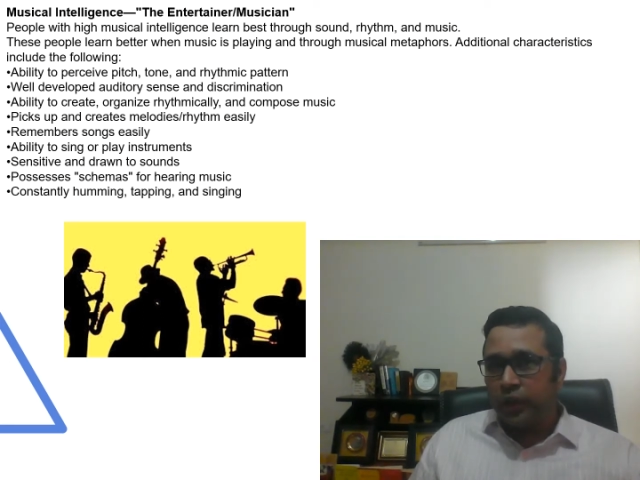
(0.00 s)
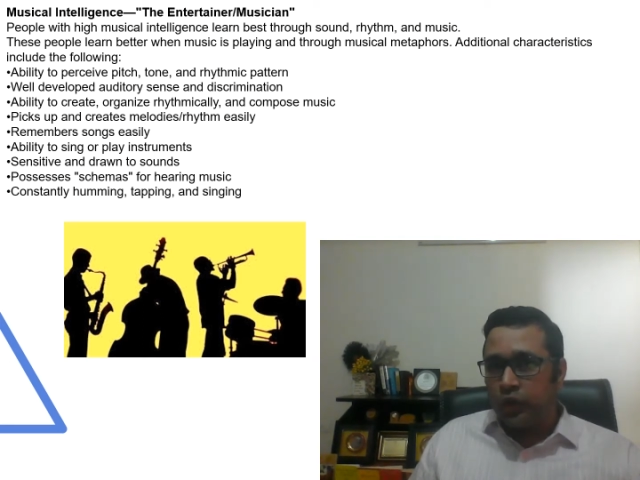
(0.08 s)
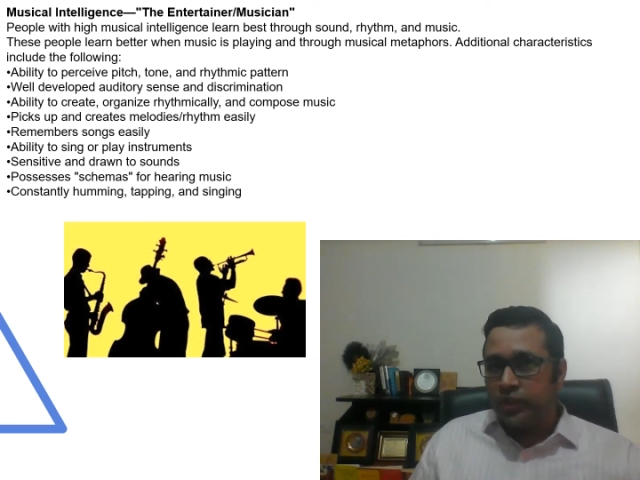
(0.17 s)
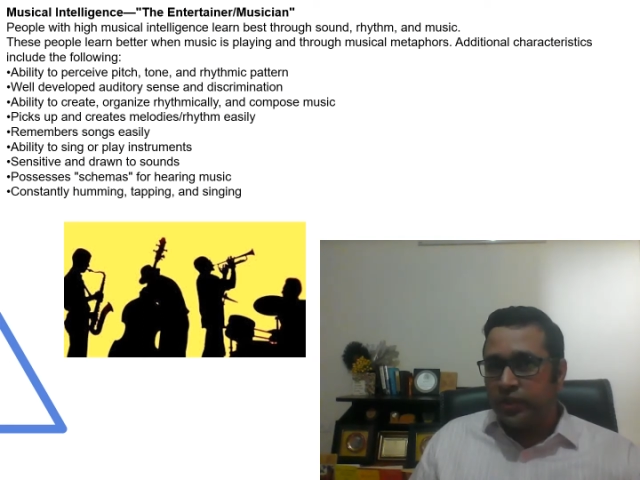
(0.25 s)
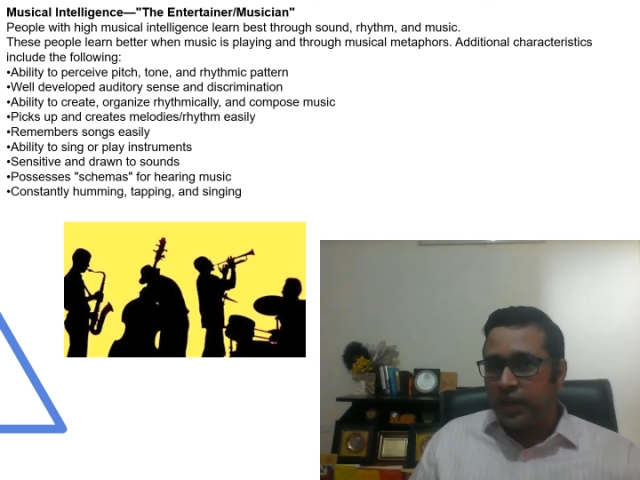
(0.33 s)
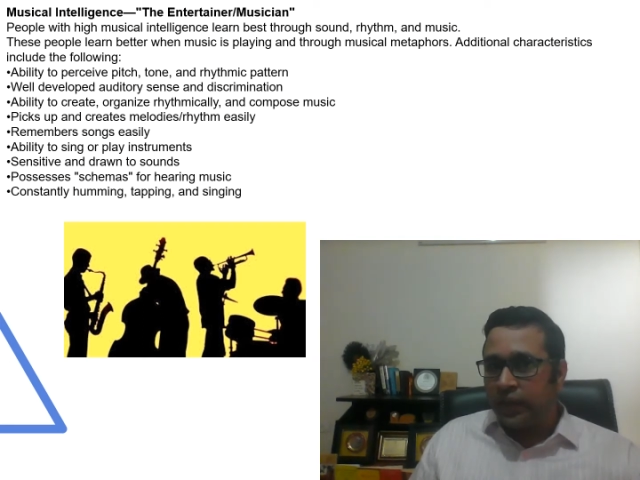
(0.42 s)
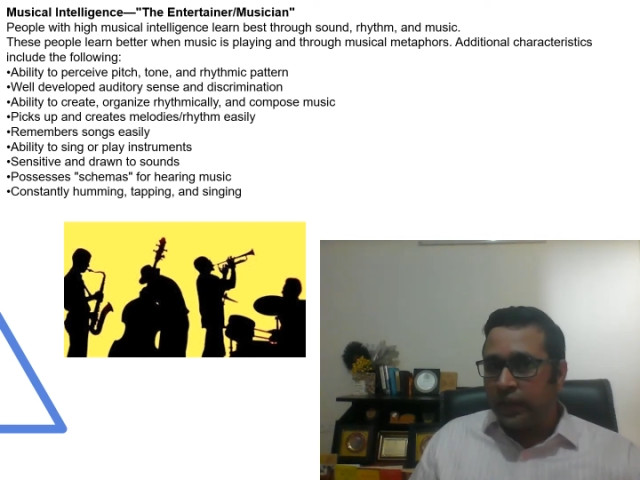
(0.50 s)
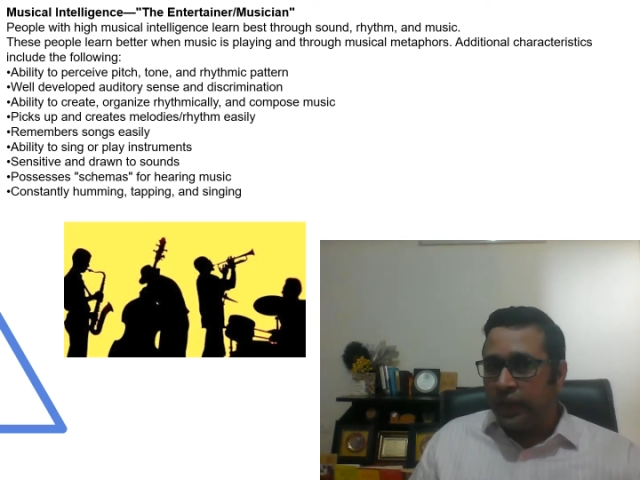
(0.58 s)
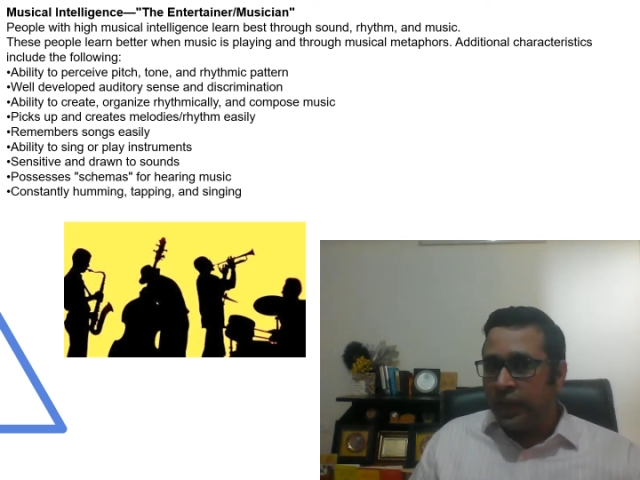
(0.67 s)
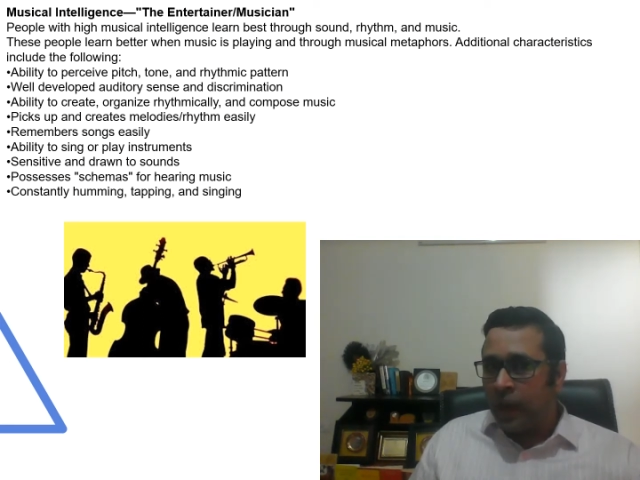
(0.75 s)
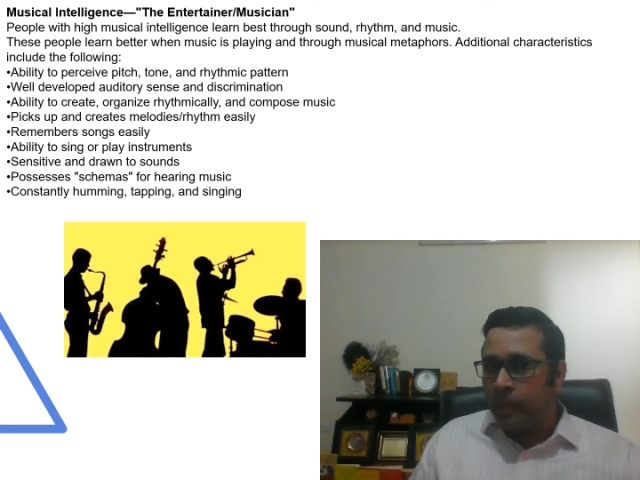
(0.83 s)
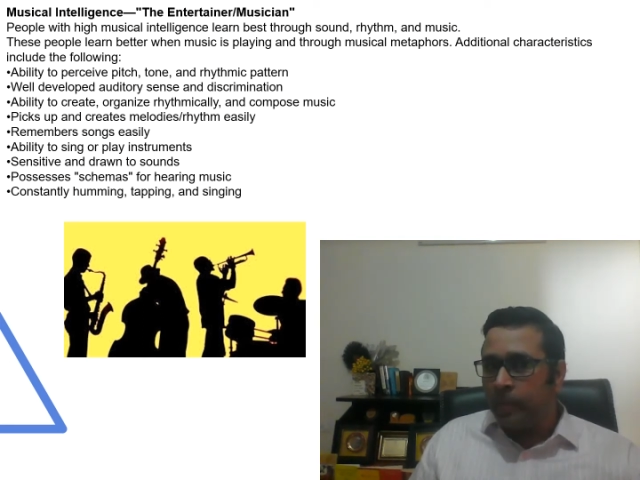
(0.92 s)
Constantly
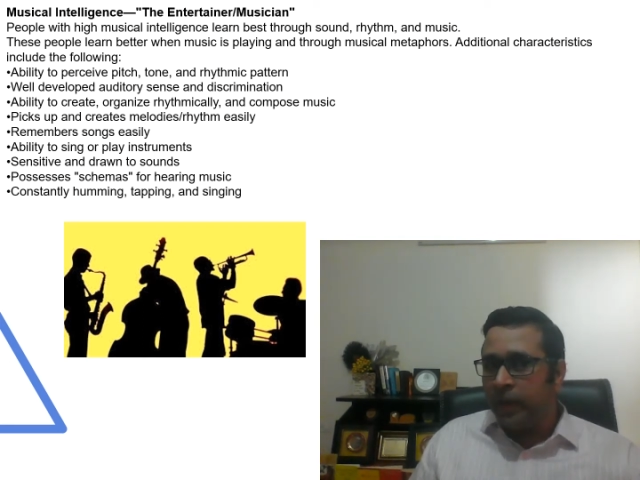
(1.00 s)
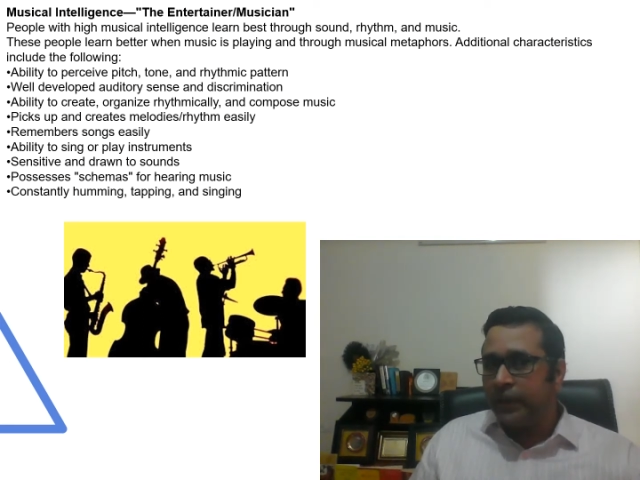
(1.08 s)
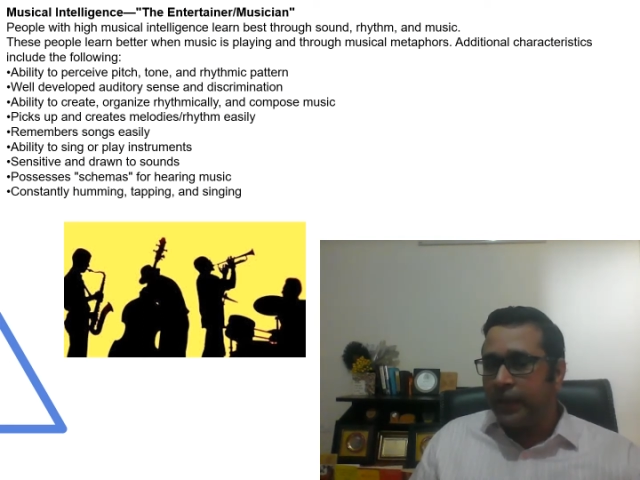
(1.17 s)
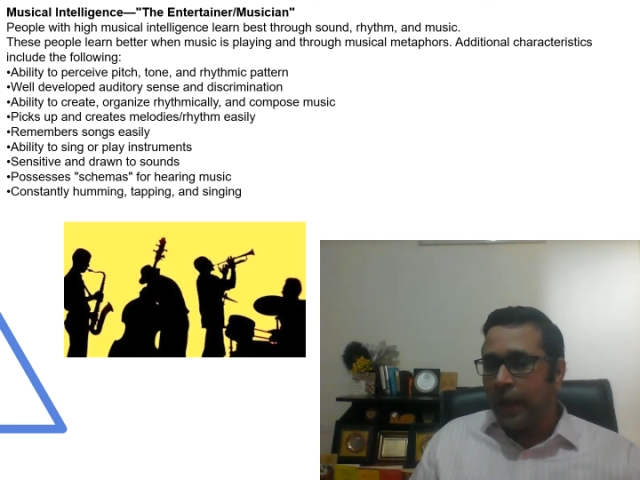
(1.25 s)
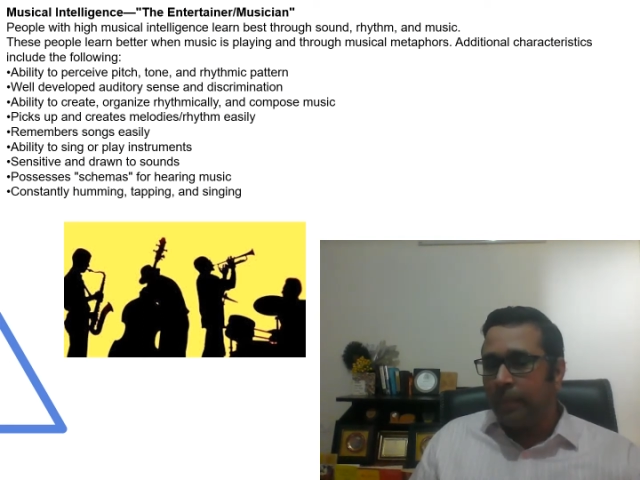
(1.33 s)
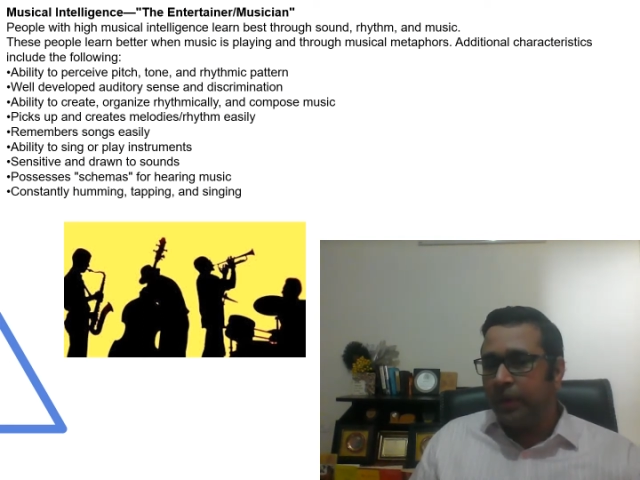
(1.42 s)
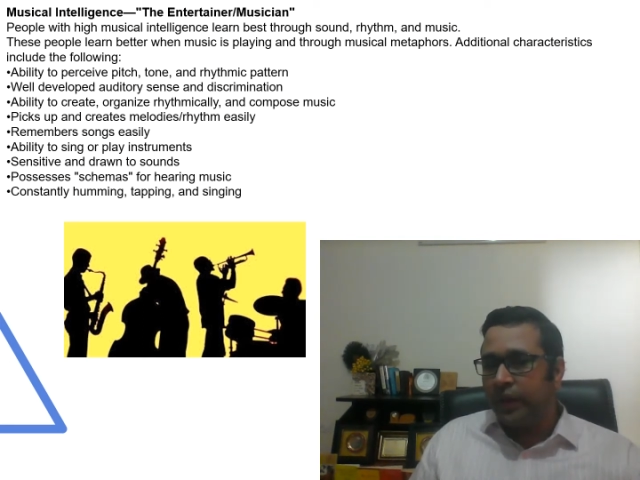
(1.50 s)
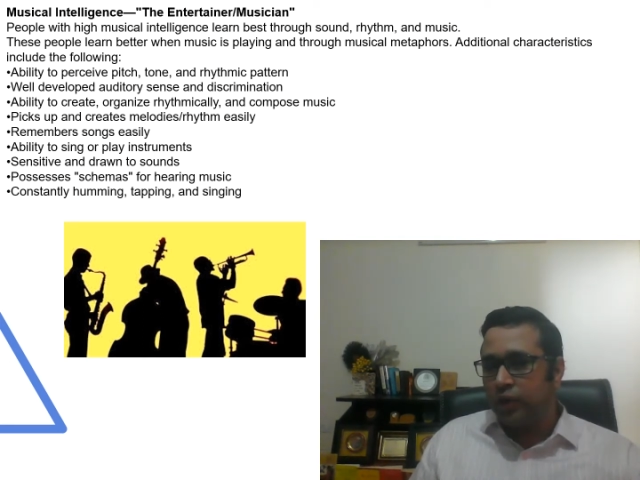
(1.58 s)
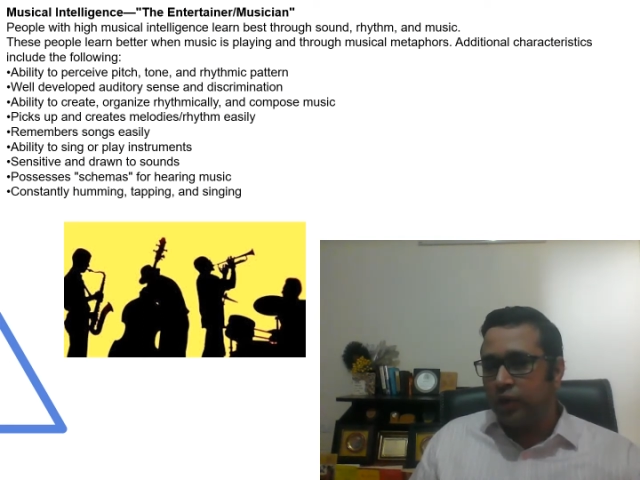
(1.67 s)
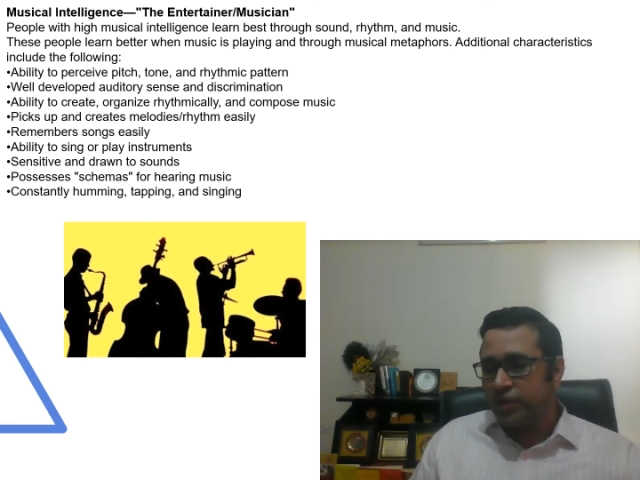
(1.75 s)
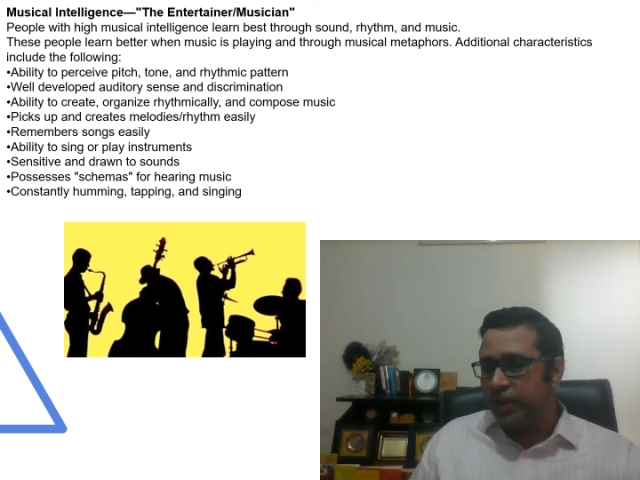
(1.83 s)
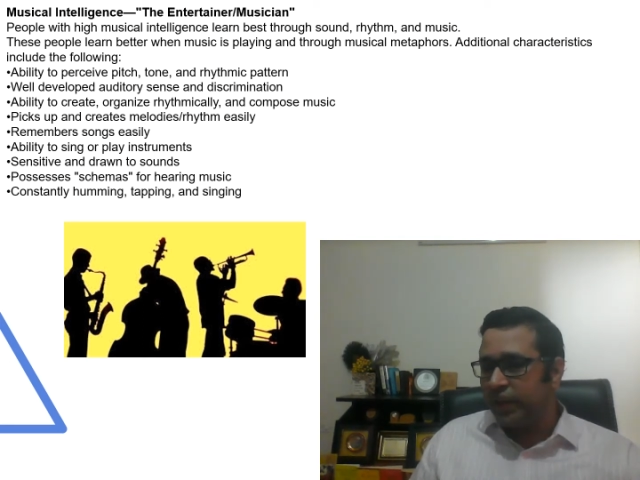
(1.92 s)
humming, tapping
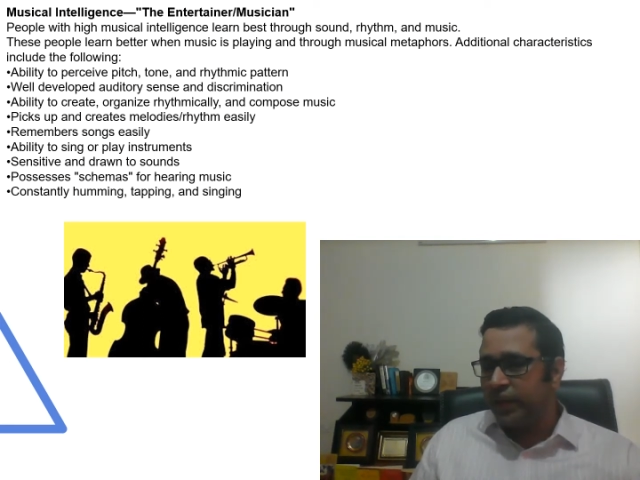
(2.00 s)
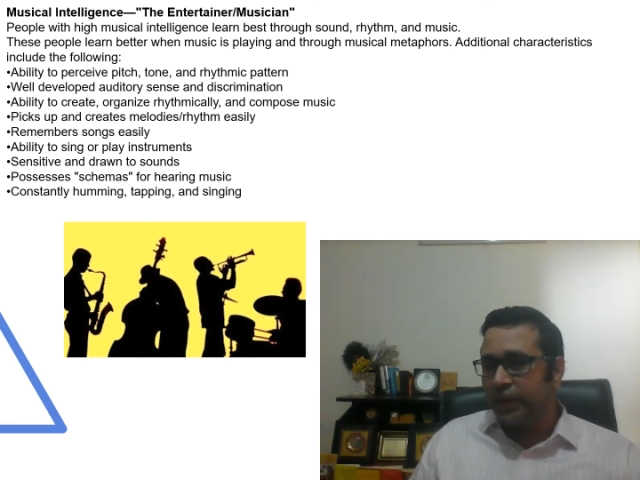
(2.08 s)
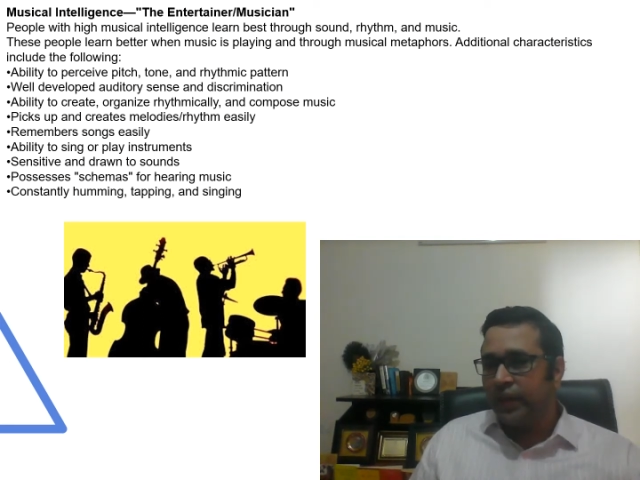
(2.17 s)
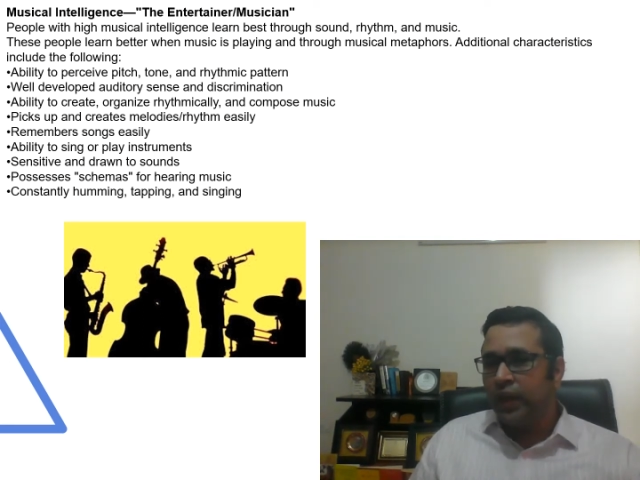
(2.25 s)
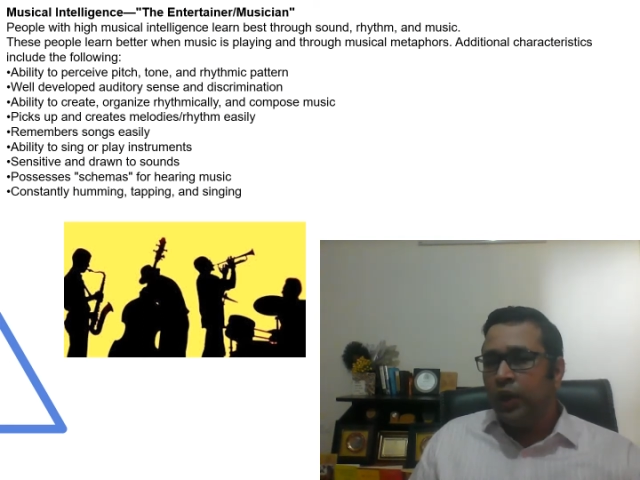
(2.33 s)
or singing.